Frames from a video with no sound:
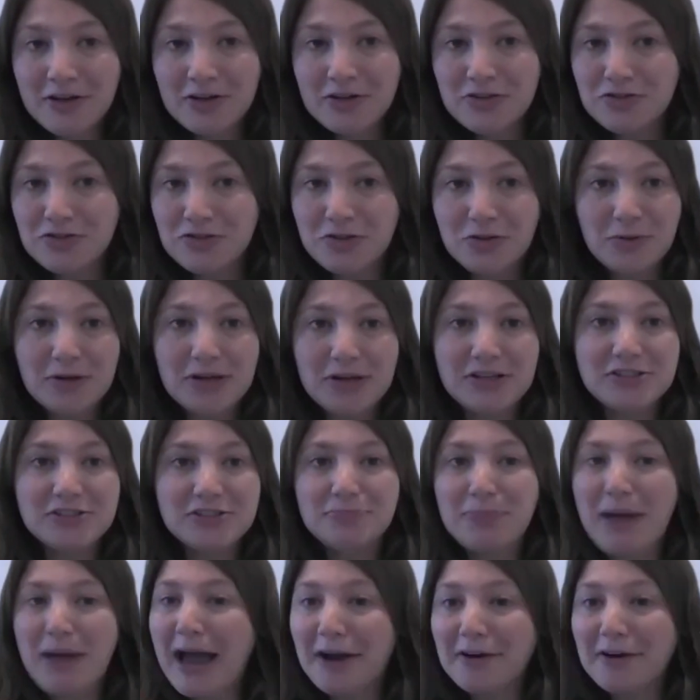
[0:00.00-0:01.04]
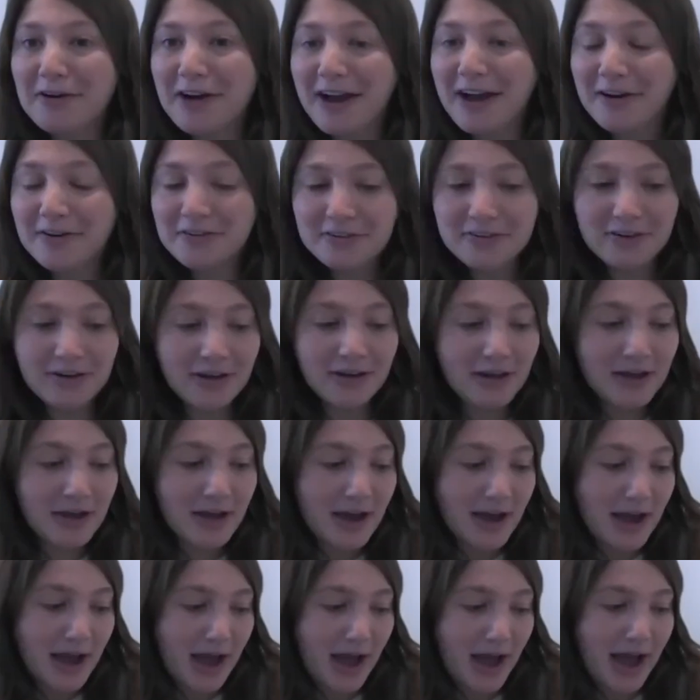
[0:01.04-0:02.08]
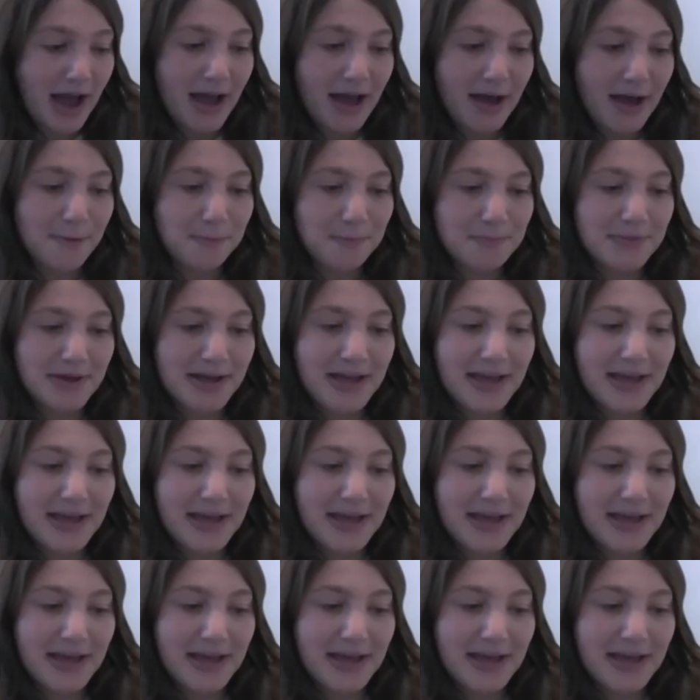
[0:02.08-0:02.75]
Jewish background. The